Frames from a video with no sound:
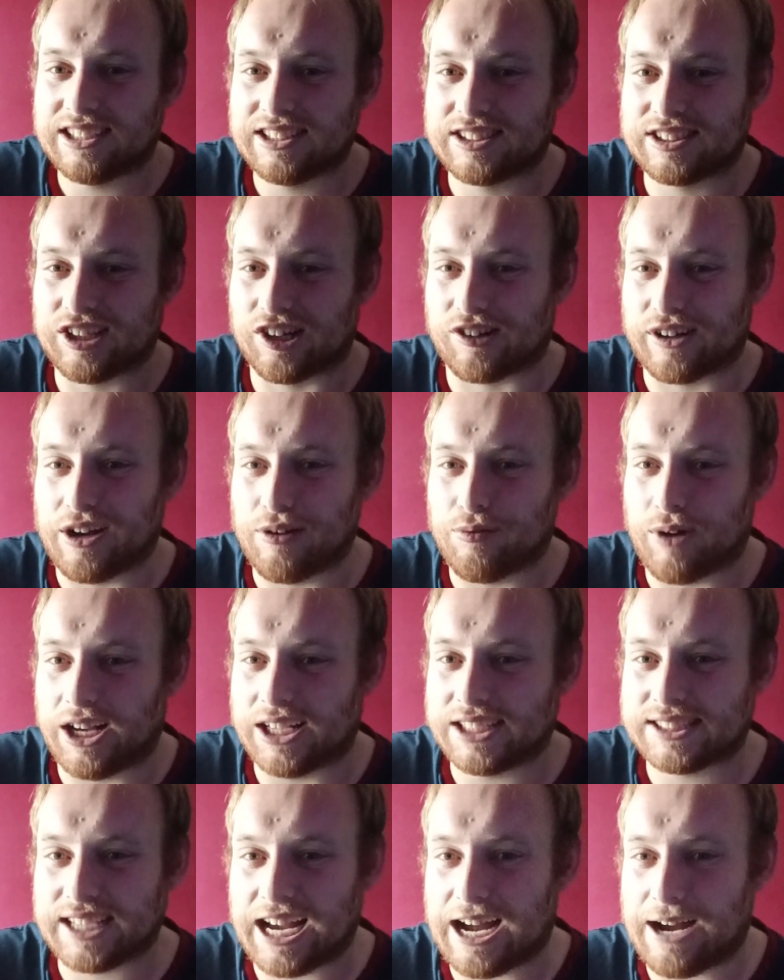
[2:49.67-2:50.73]
sorry
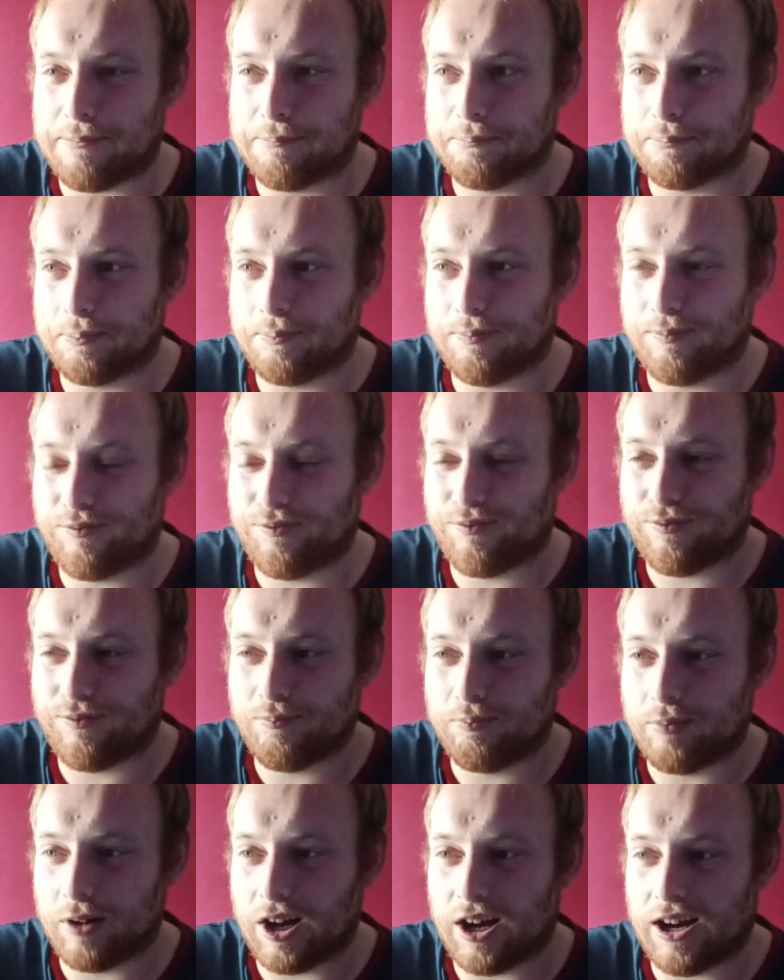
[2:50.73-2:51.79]
West Ham,
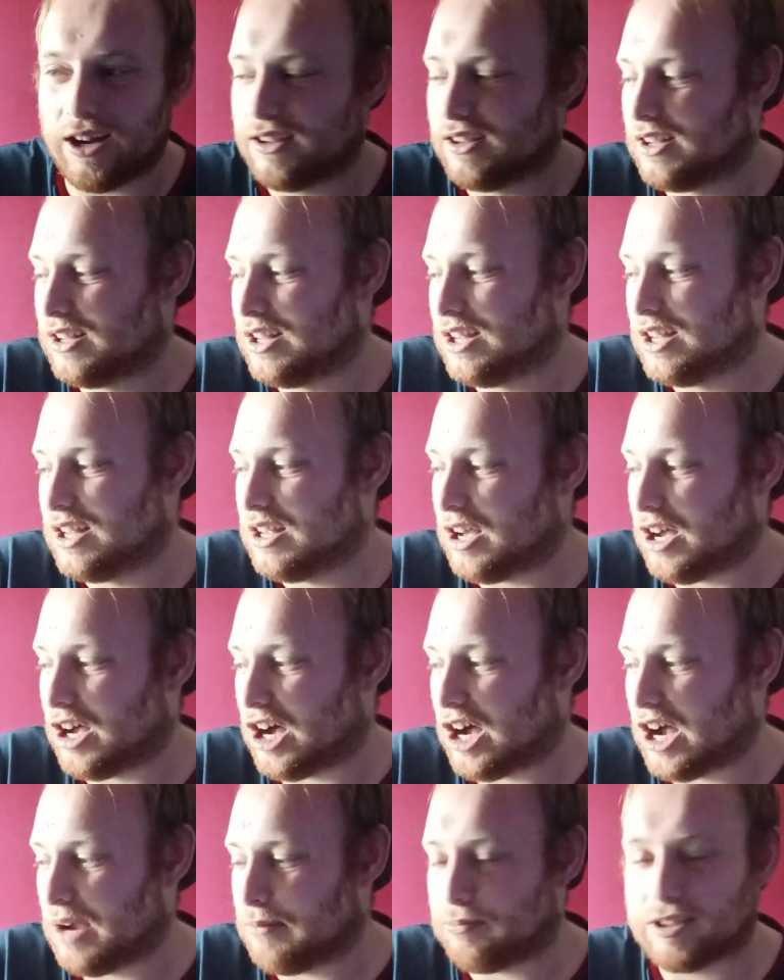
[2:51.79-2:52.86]
but
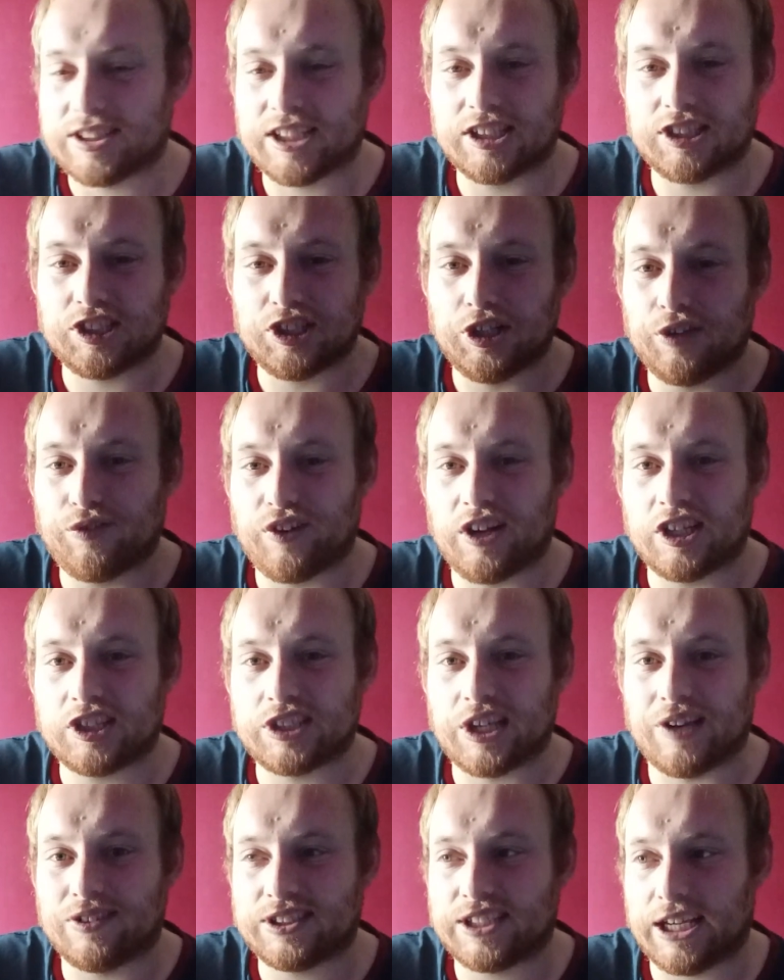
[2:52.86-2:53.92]
I'm predicting you to finish
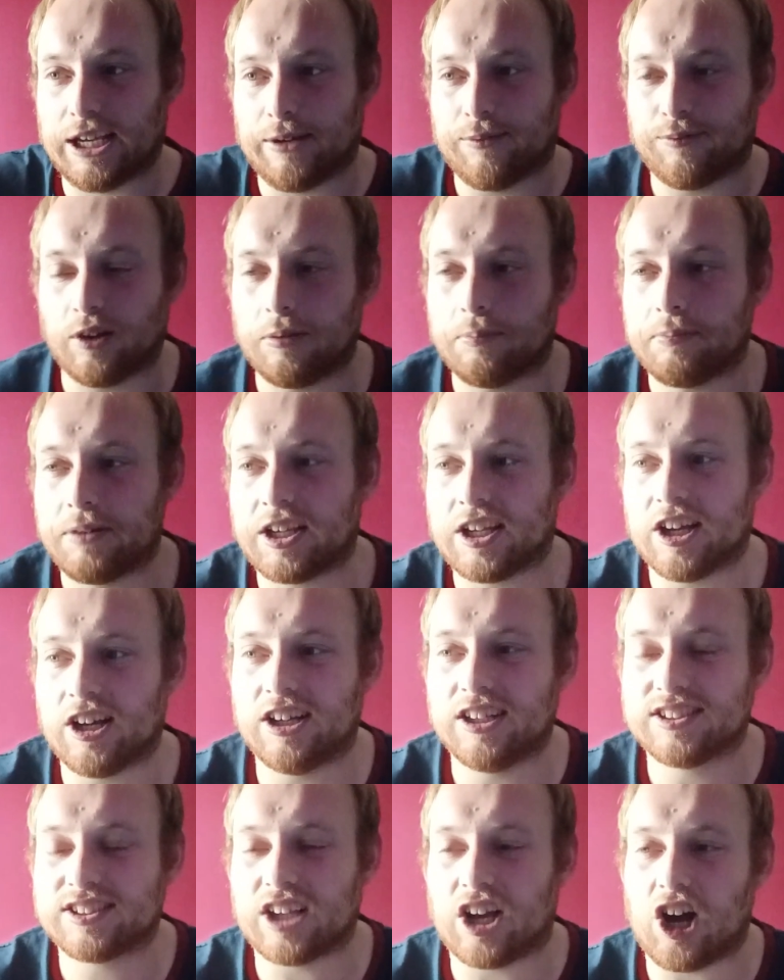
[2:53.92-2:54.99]
17th
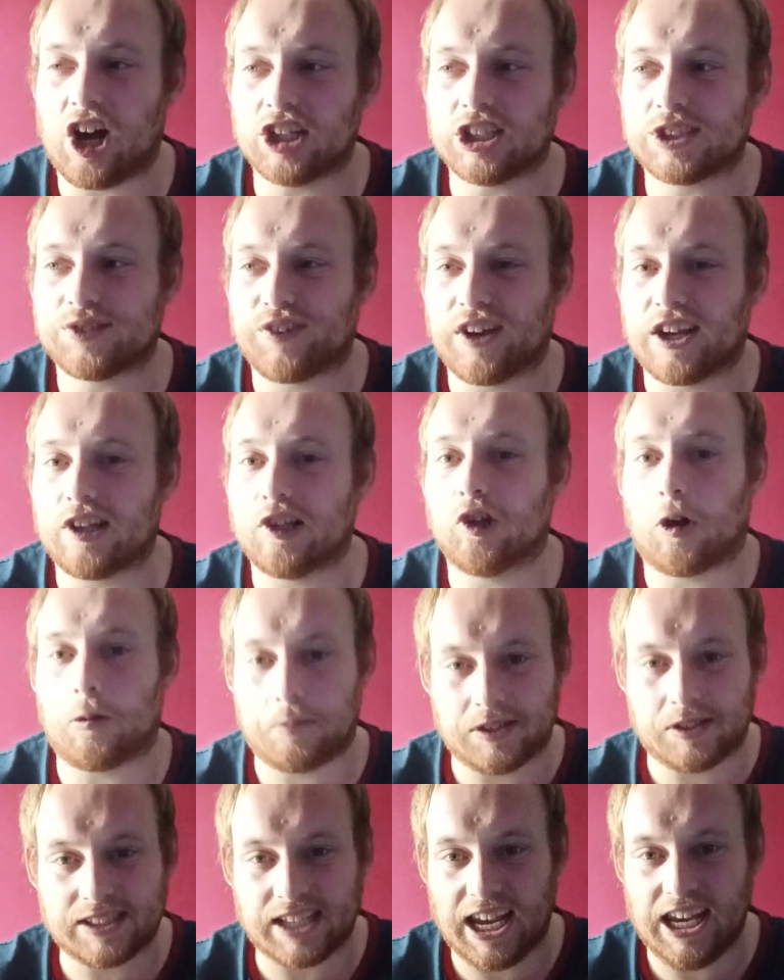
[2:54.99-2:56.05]
because I just think
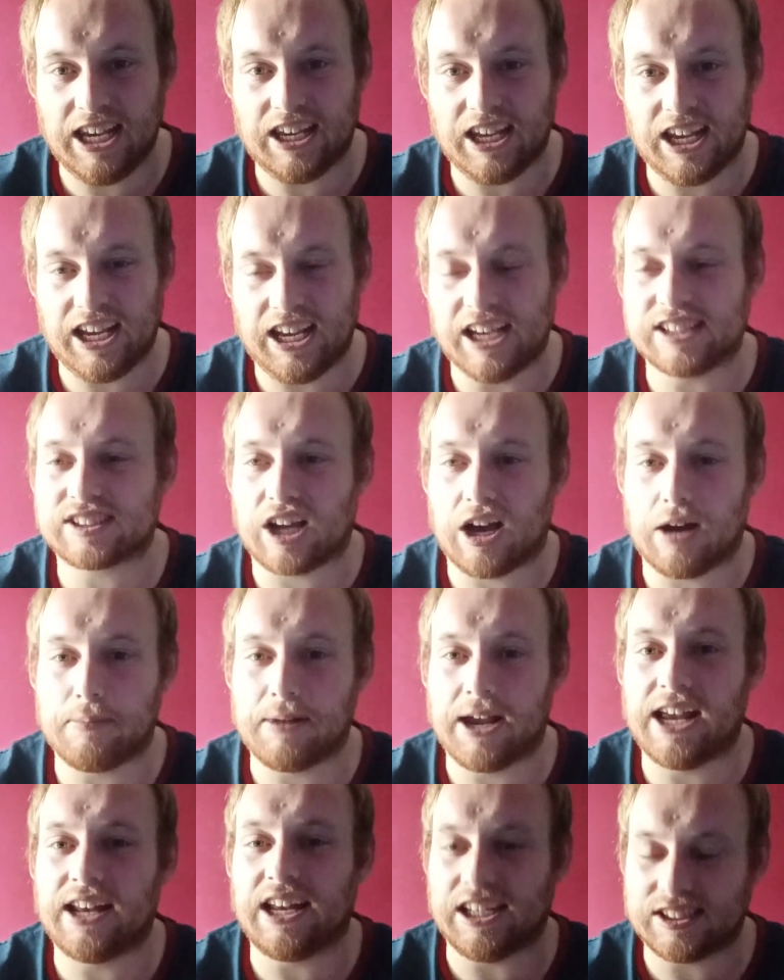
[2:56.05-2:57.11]
Lopetegui has come
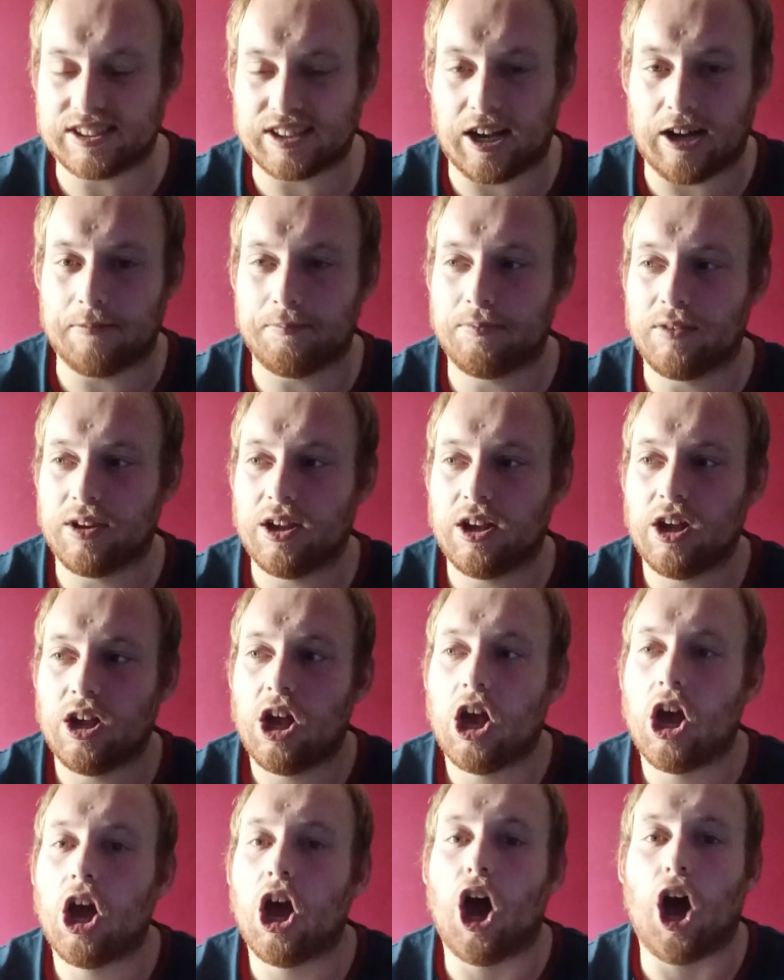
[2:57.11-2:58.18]
in. He's done
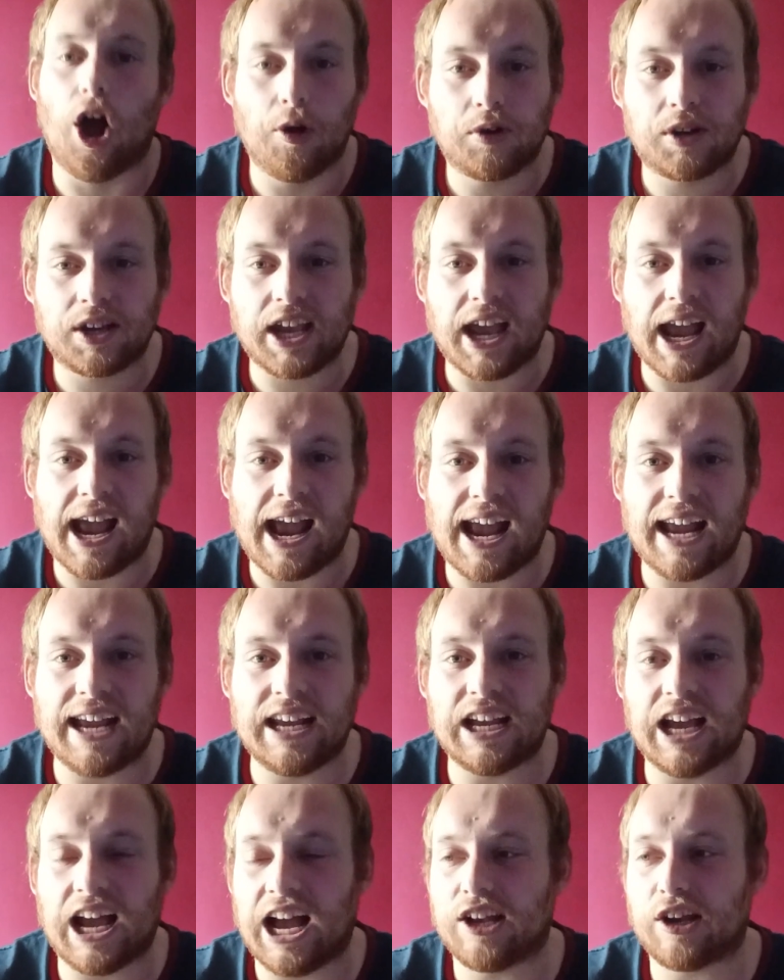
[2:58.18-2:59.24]

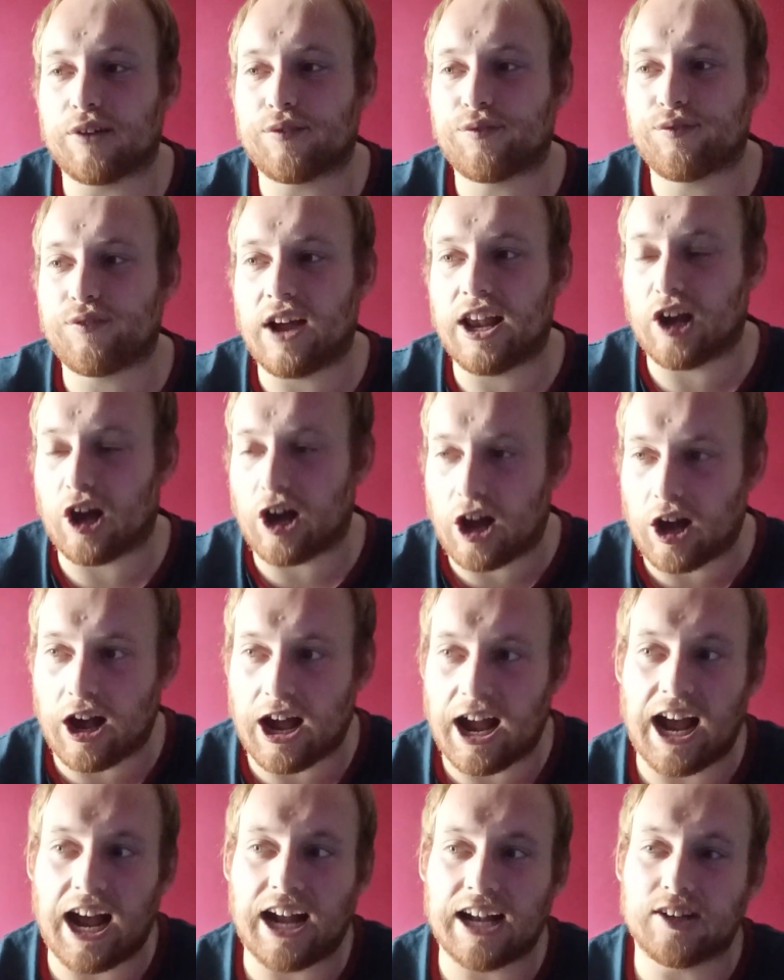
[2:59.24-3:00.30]
okay, and I and
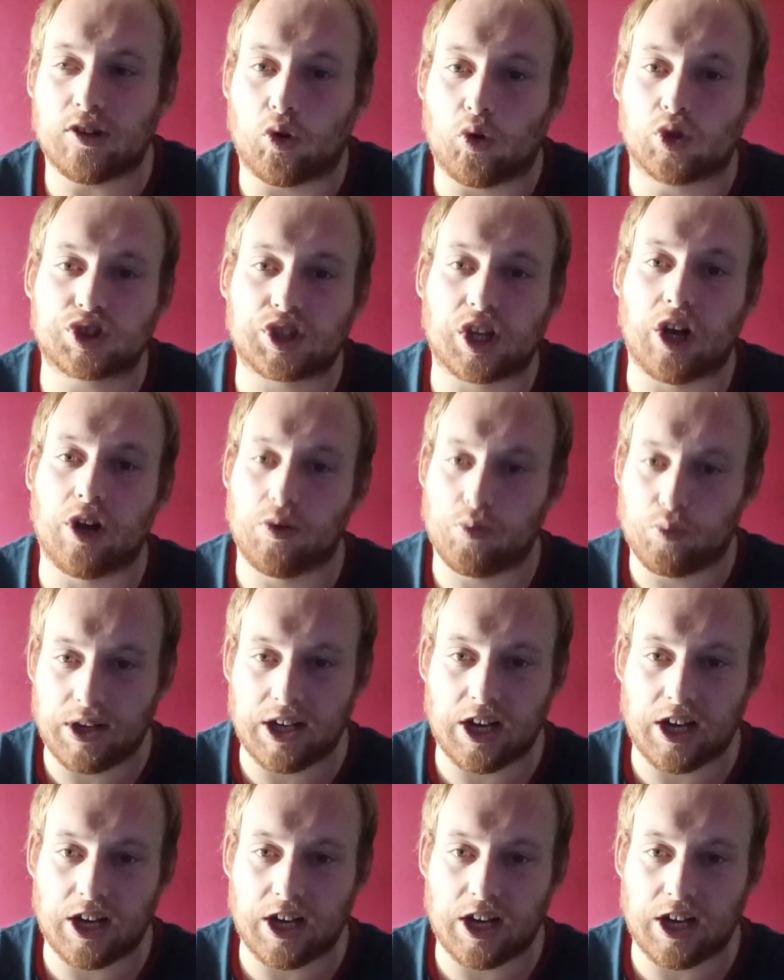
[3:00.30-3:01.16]
and also we